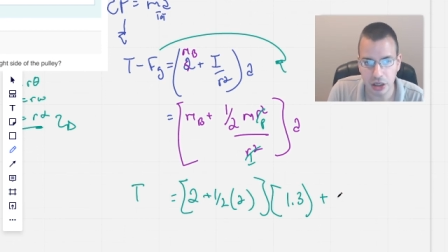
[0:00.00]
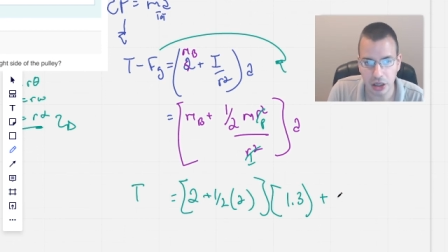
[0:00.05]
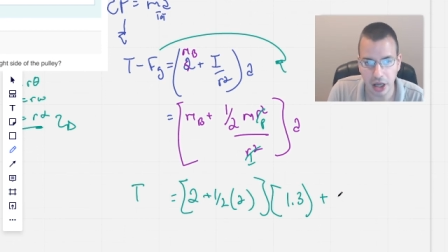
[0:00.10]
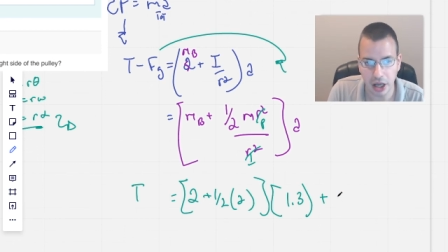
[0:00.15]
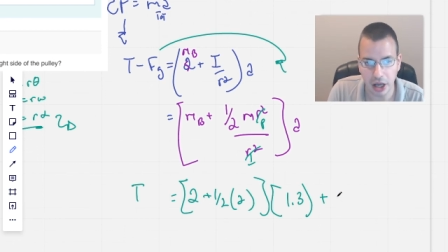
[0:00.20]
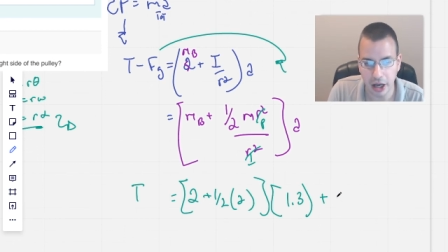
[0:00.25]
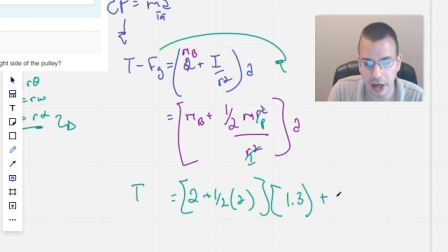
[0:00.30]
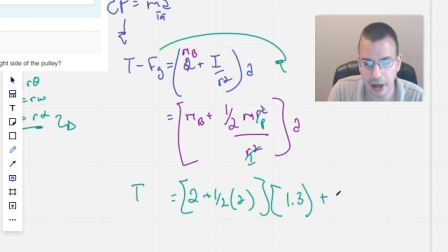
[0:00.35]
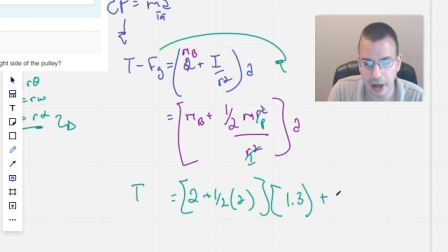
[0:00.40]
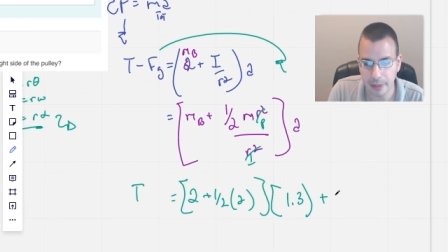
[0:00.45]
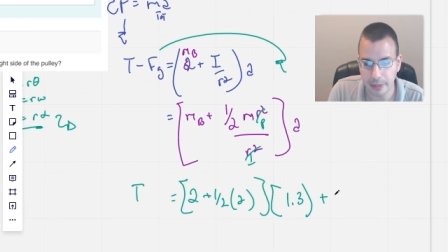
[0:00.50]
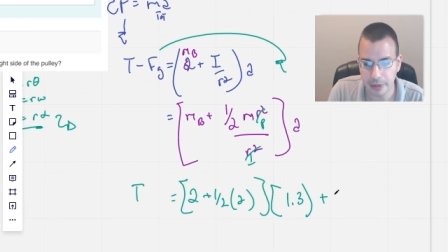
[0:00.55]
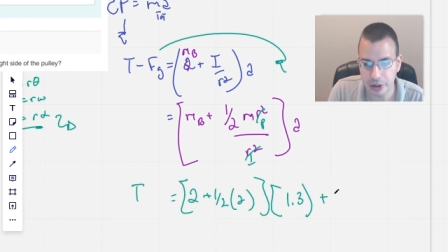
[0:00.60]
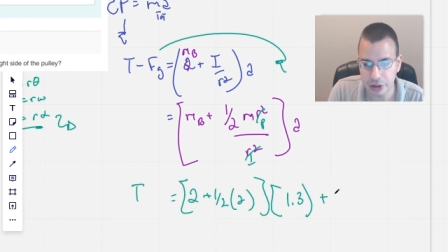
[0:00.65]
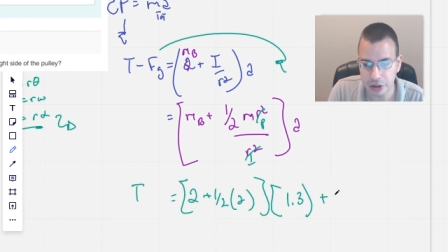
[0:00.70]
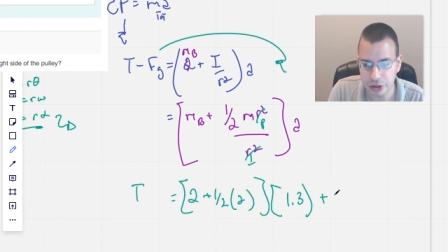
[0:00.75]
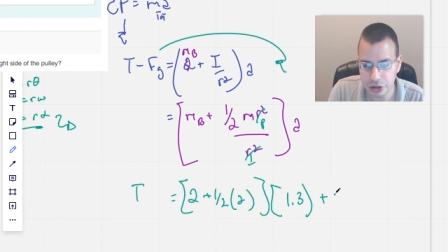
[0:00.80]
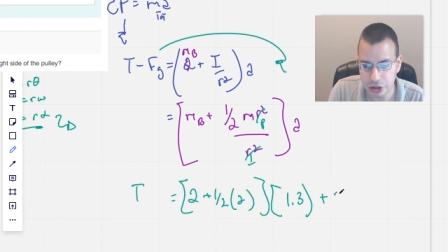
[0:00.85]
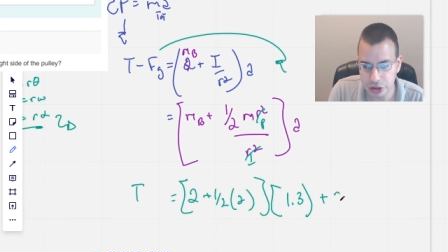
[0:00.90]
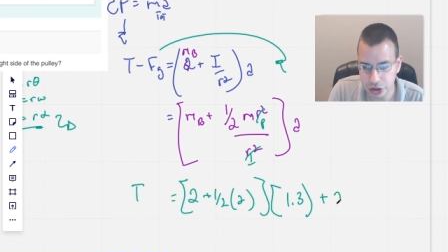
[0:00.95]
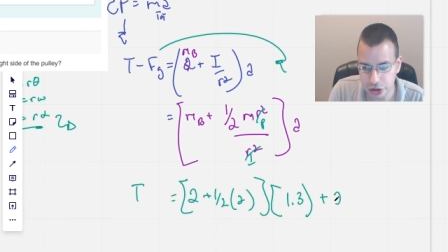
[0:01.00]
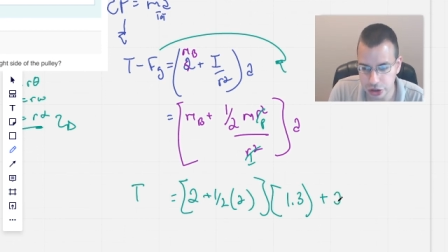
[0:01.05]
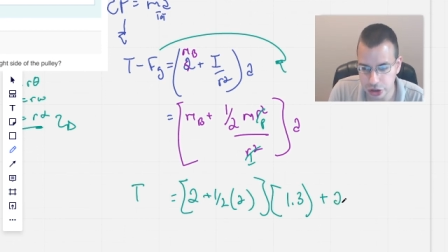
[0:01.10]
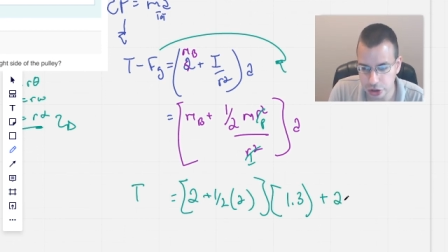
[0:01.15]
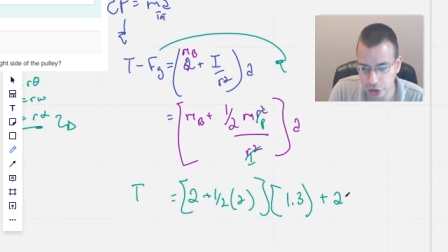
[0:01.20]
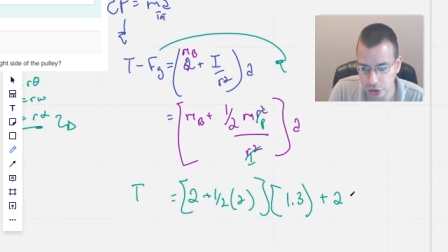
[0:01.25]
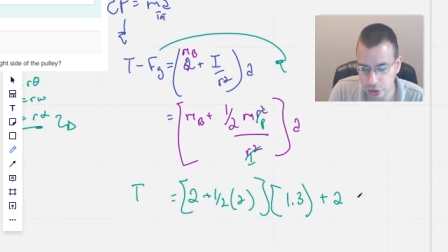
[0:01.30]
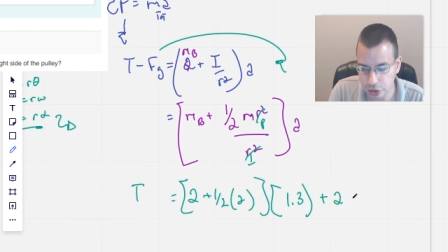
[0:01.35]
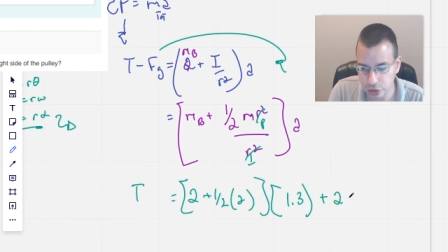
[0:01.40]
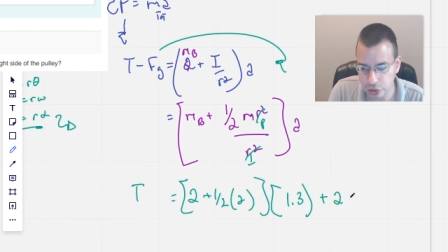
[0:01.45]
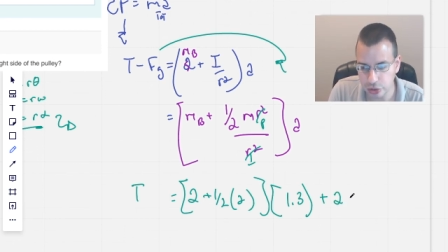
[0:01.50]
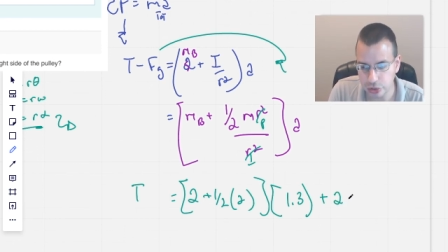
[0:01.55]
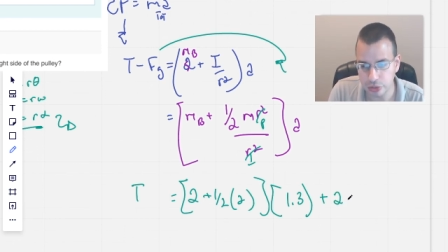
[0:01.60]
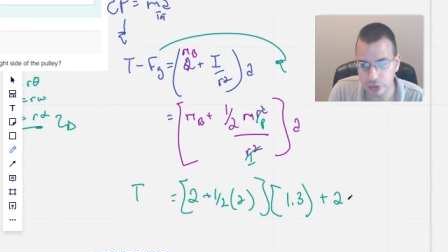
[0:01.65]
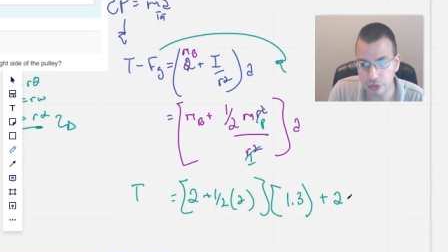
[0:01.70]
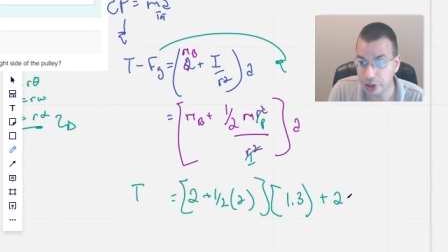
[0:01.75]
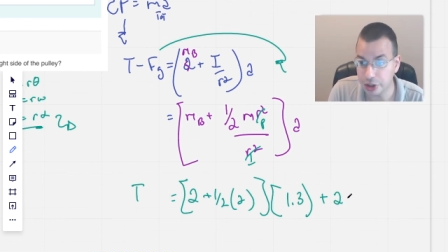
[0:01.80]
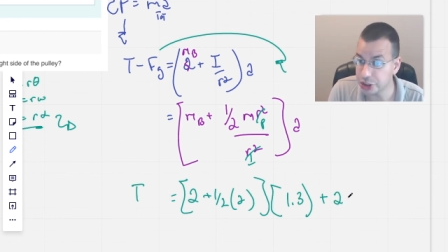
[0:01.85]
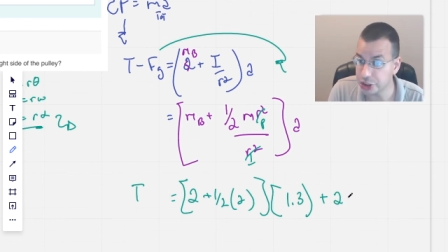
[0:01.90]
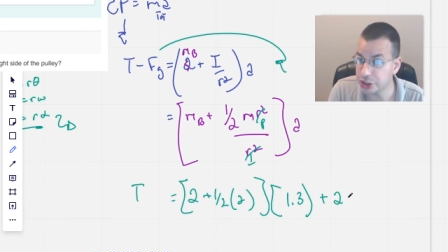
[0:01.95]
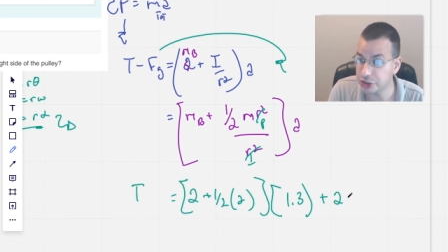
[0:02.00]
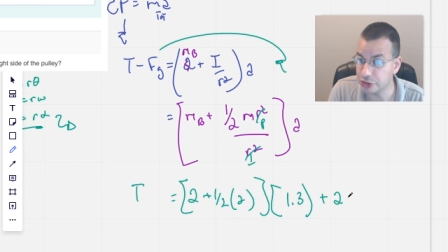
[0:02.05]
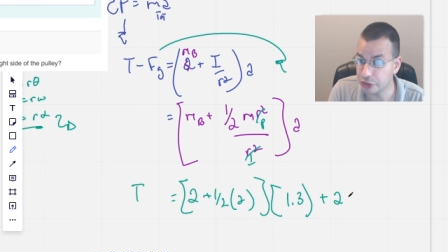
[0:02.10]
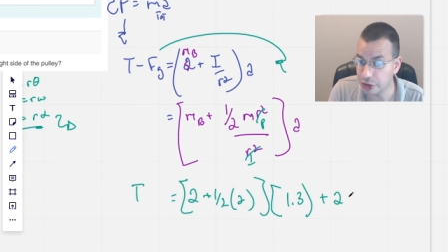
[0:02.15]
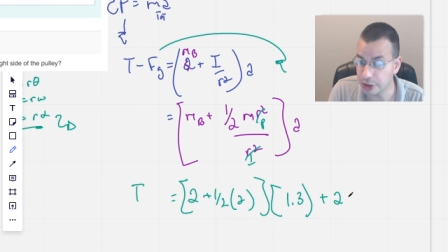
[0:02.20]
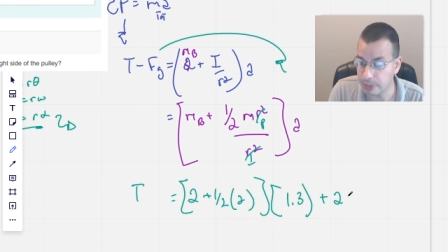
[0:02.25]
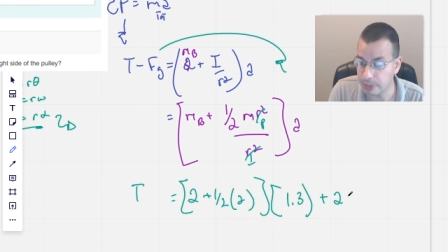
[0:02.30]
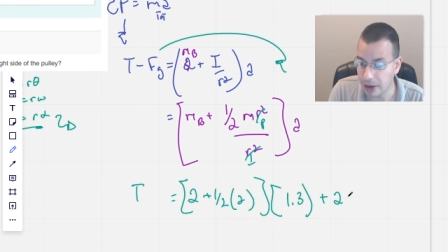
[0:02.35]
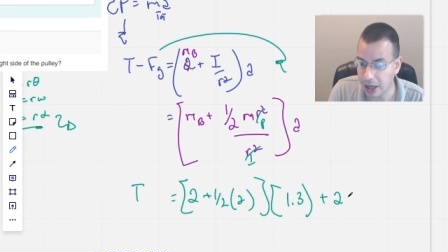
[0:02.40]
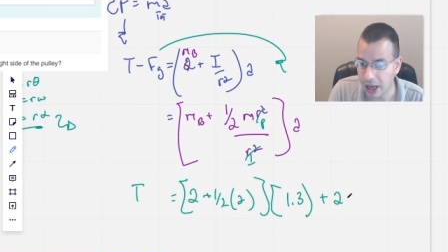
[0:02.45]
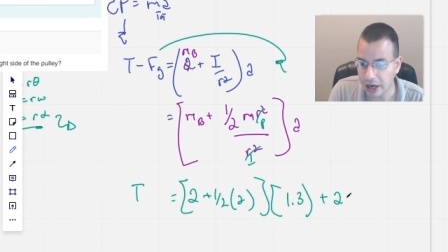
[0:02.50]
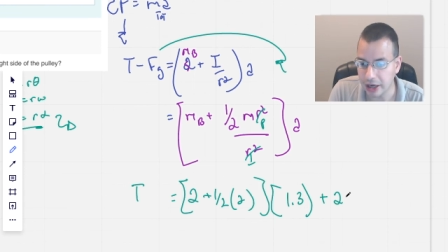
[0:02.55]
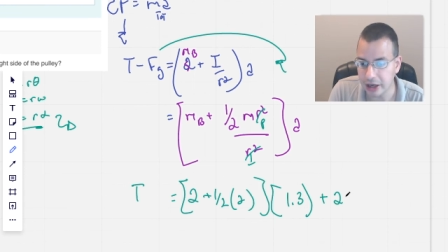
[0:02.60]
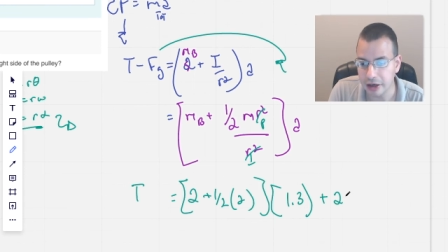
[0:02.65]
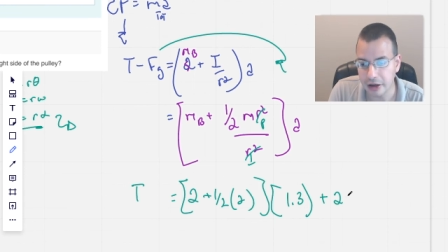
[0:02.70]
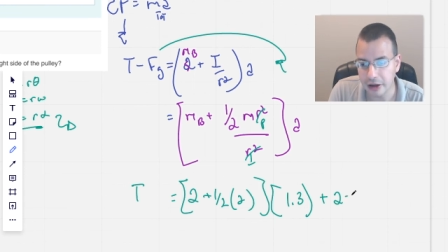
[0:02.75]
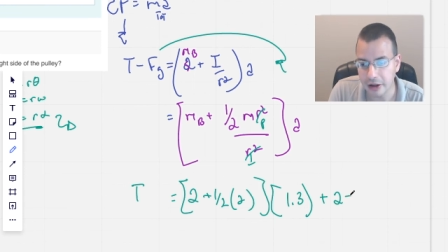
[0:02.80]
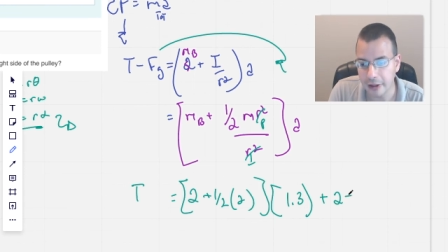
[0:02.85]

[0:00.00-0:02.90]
um, 2, because this is for the block,